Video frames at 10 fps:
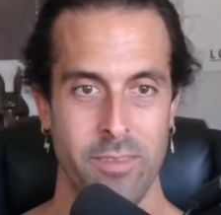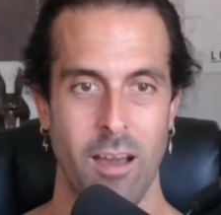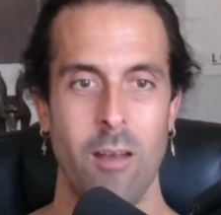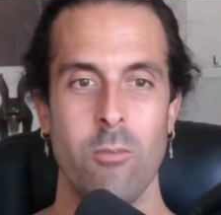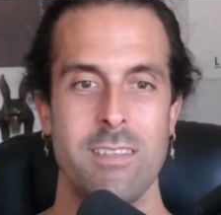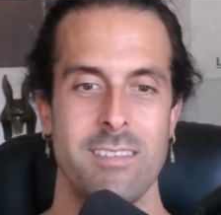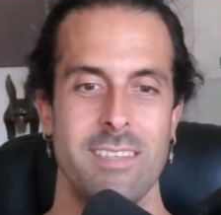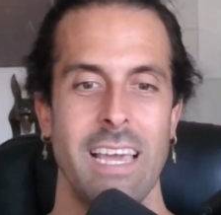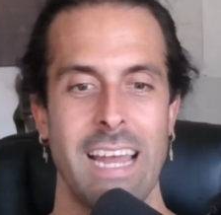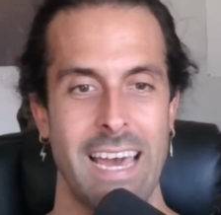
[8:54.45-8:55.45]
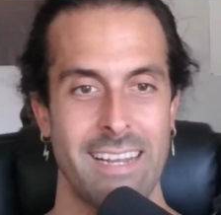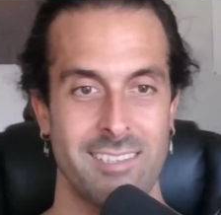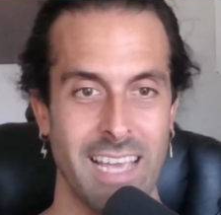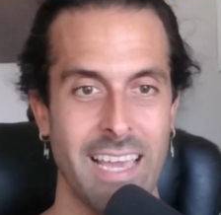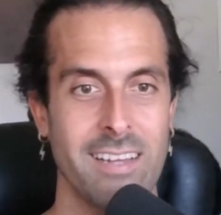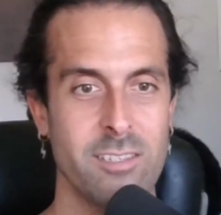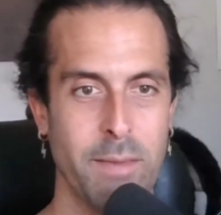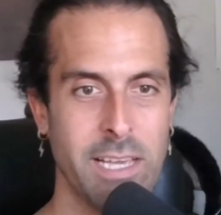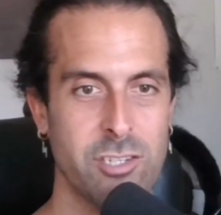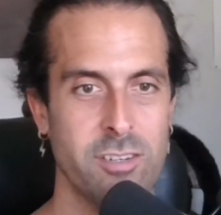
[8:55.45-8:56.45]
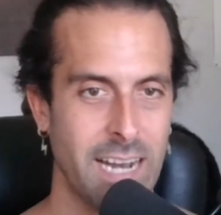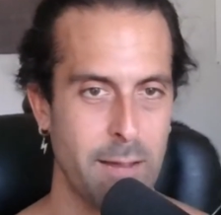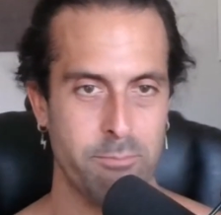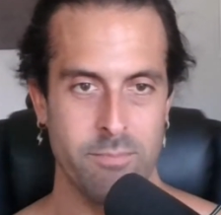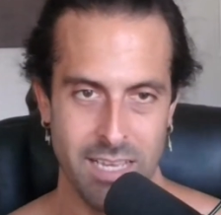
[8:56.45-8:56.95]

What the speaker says: on what to say and how to say it to make sure that